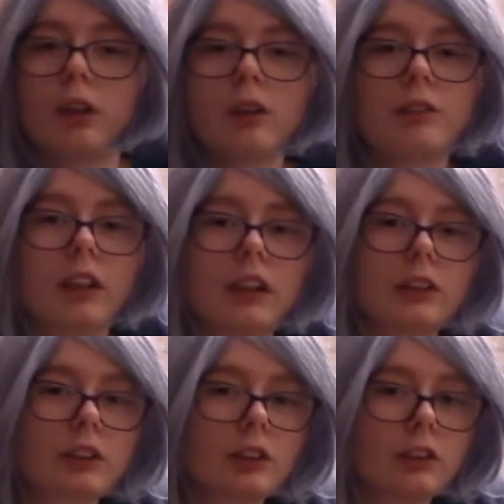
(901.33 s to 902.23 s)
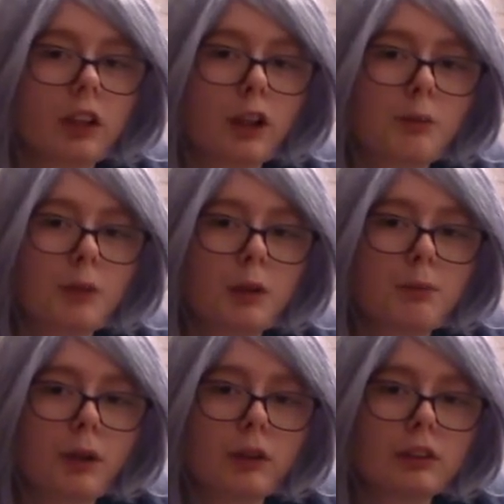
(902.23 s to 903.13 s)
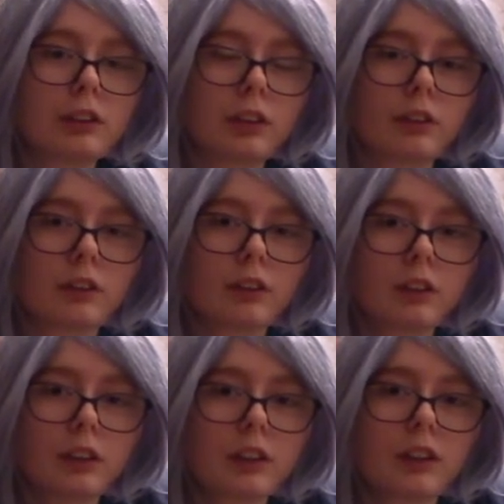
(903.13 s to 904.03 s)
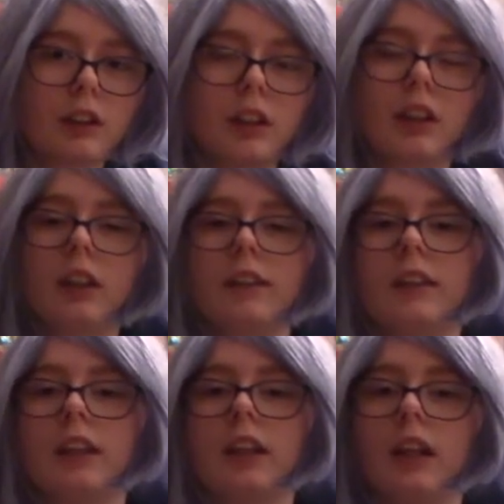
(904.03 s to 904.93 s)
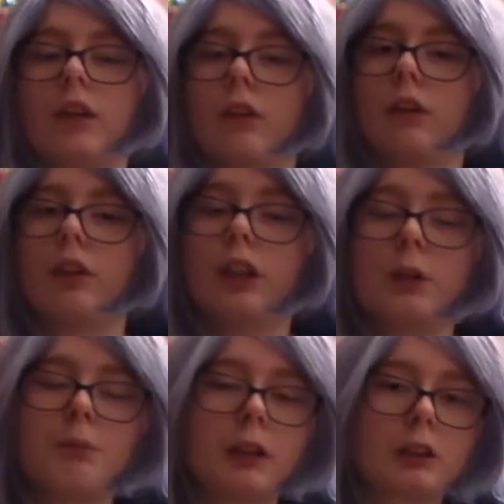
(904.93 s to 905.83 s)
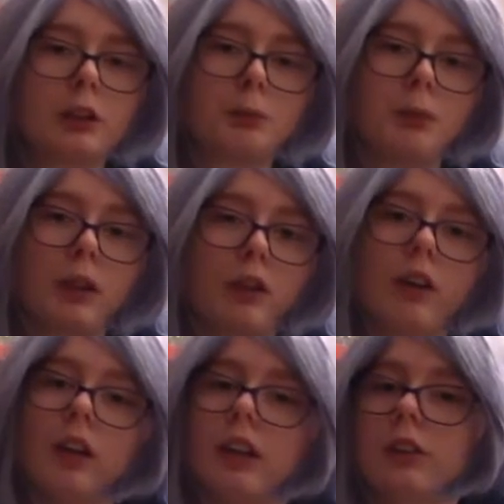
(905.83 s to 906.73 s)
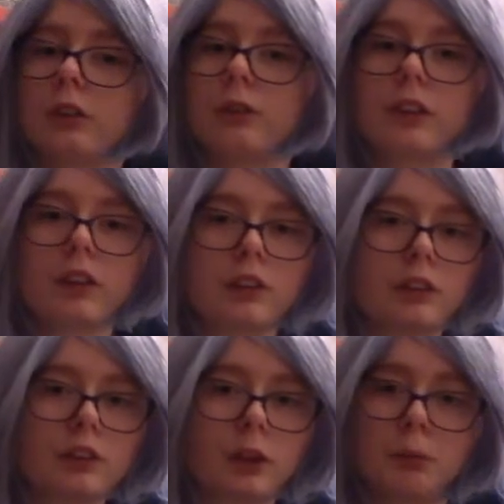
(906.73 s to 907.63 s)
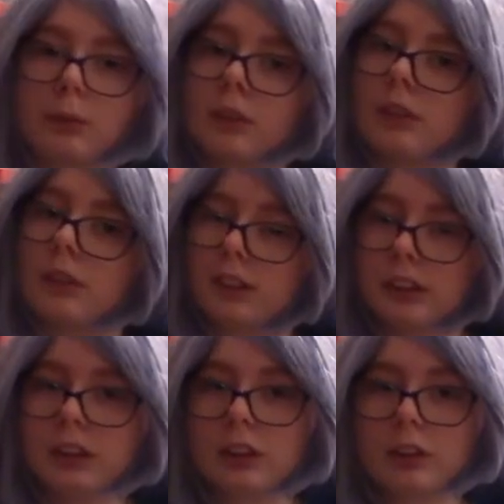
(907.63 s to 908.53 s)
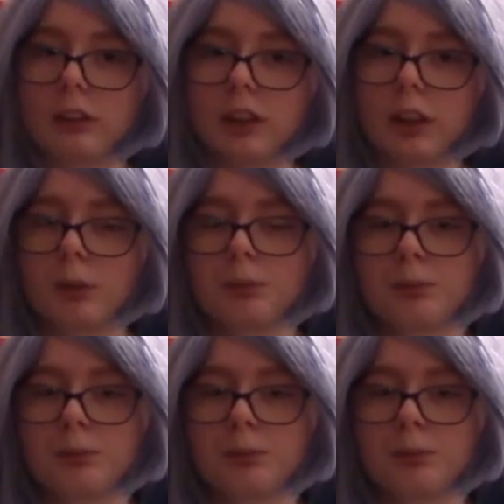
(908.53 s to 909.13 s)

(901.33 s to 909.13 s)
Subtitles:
what else you'd like me to post or learn. Or you can message me on Twitter, Tumblr, or Instagram.